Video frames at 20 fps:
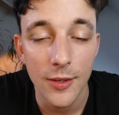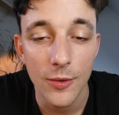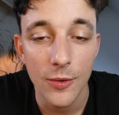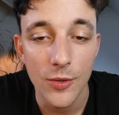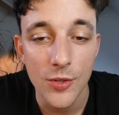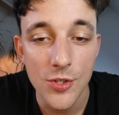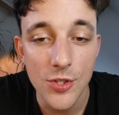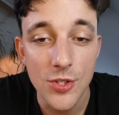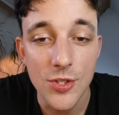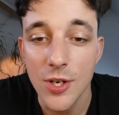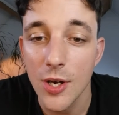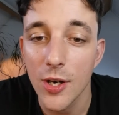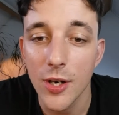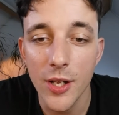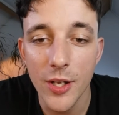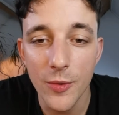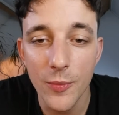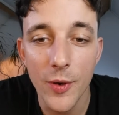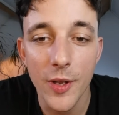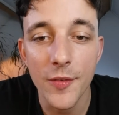
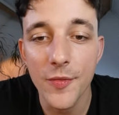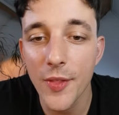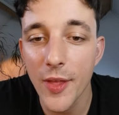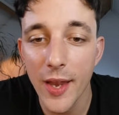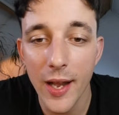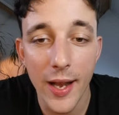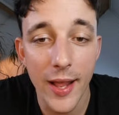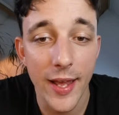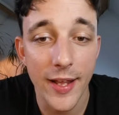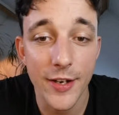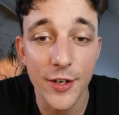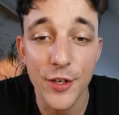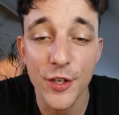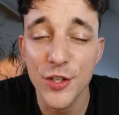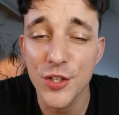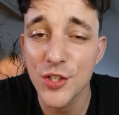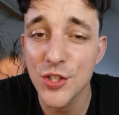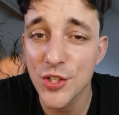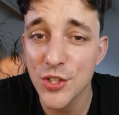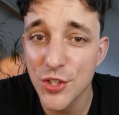Starting with the
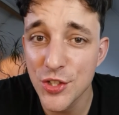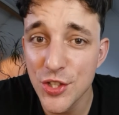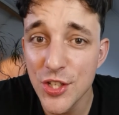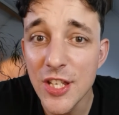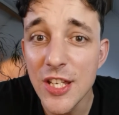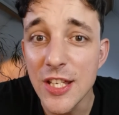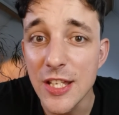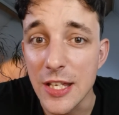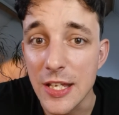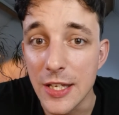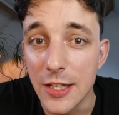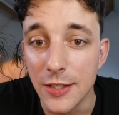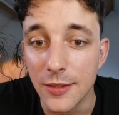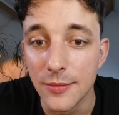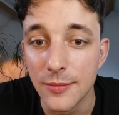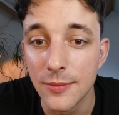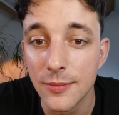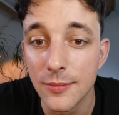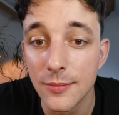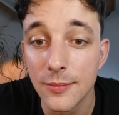letter C.
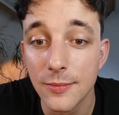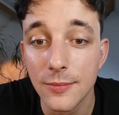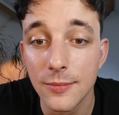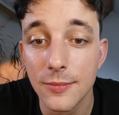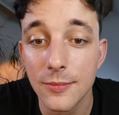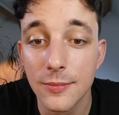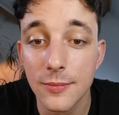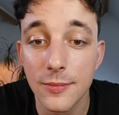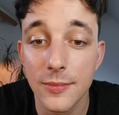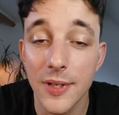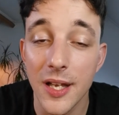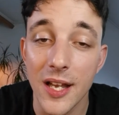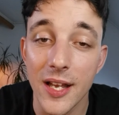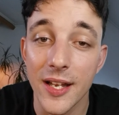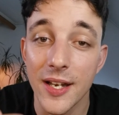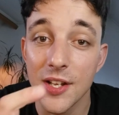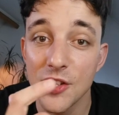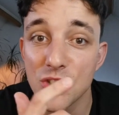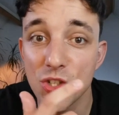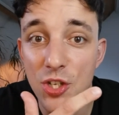
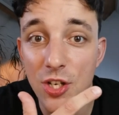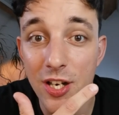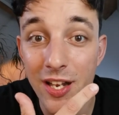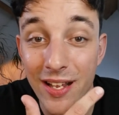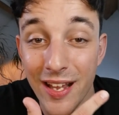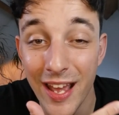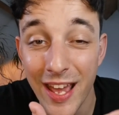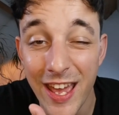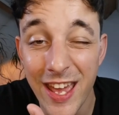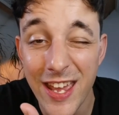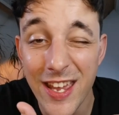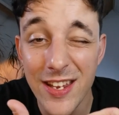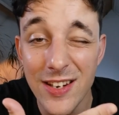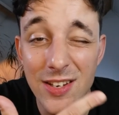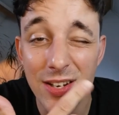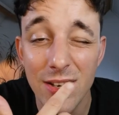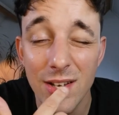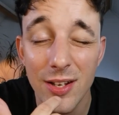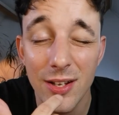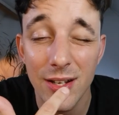And it's an
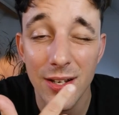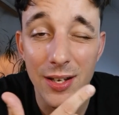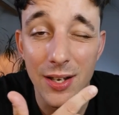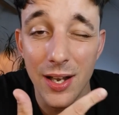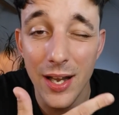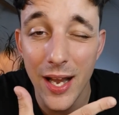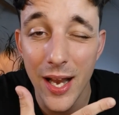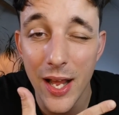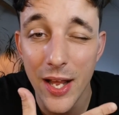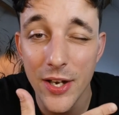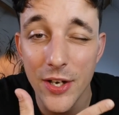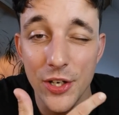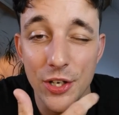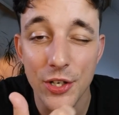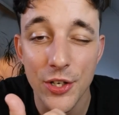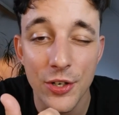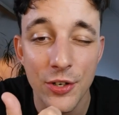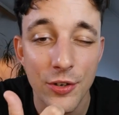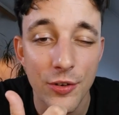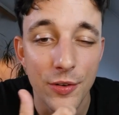
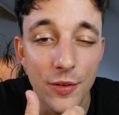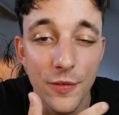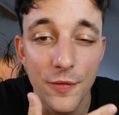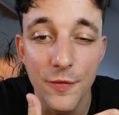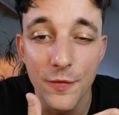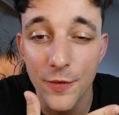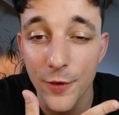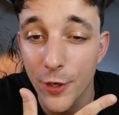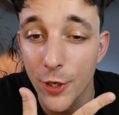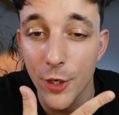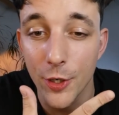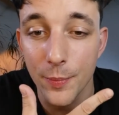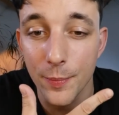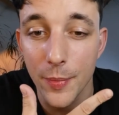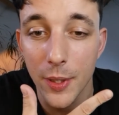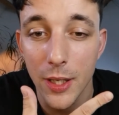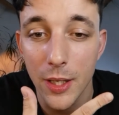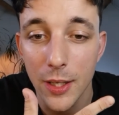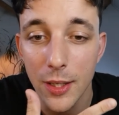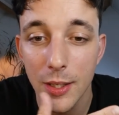8-letter verb
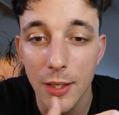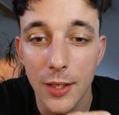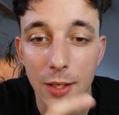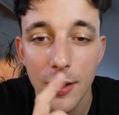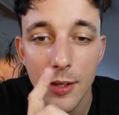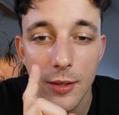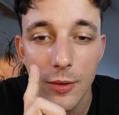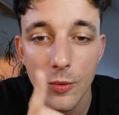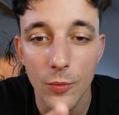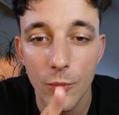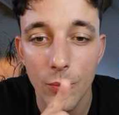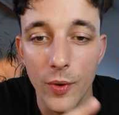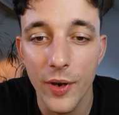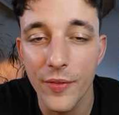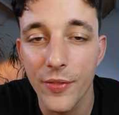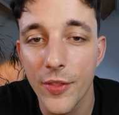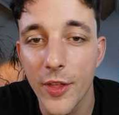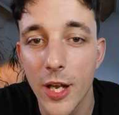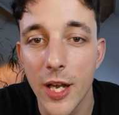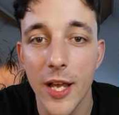
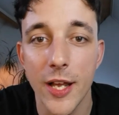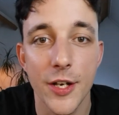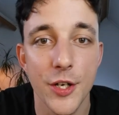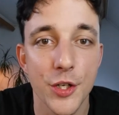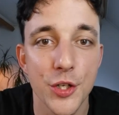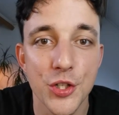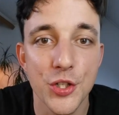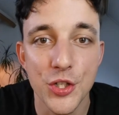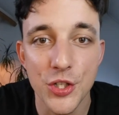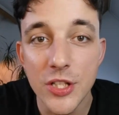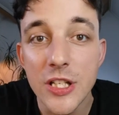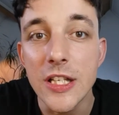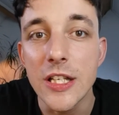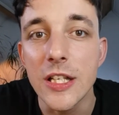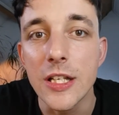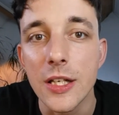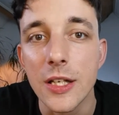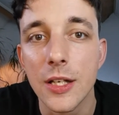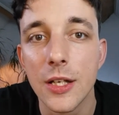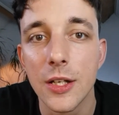with the letter
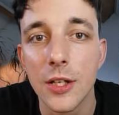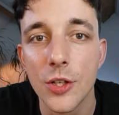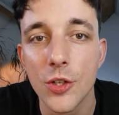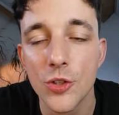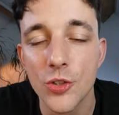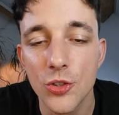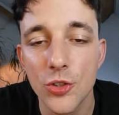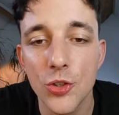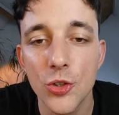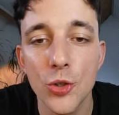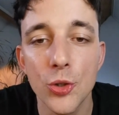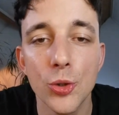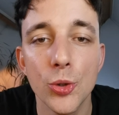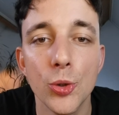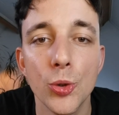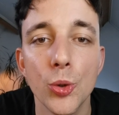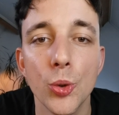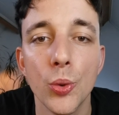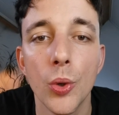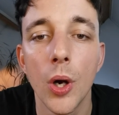C.
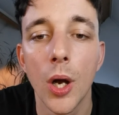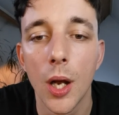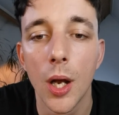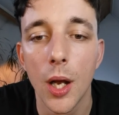To